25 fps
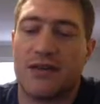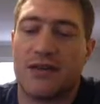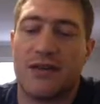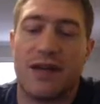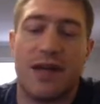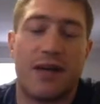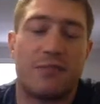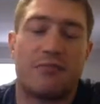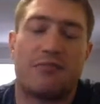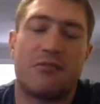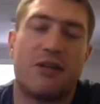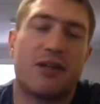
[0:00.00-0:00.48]

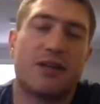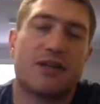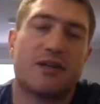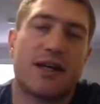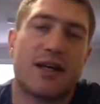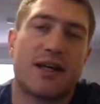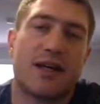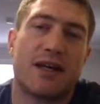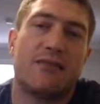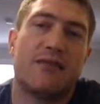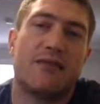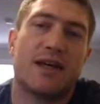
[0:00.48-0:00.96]
They'll
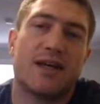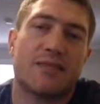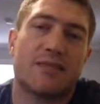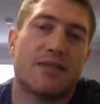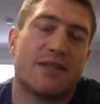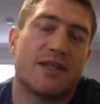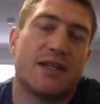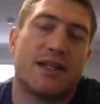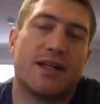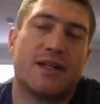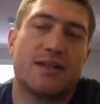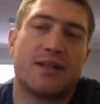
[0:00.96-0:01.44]
take
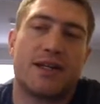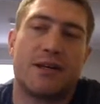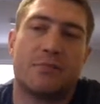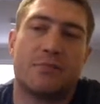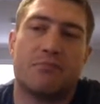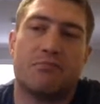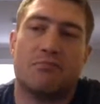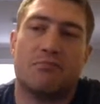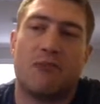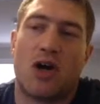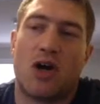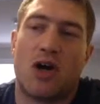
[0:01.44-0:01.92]
investments anytime,
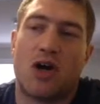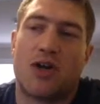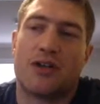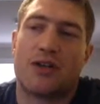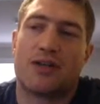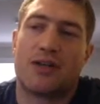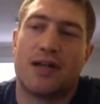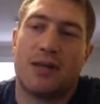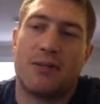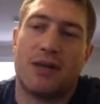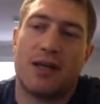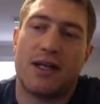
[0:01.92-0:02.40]
all the
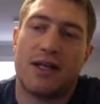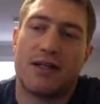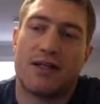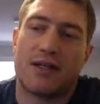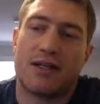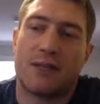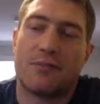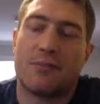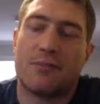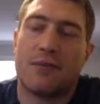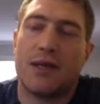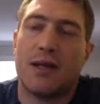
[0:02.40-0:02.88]
time,
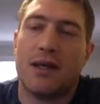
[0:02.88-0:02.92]
anytime.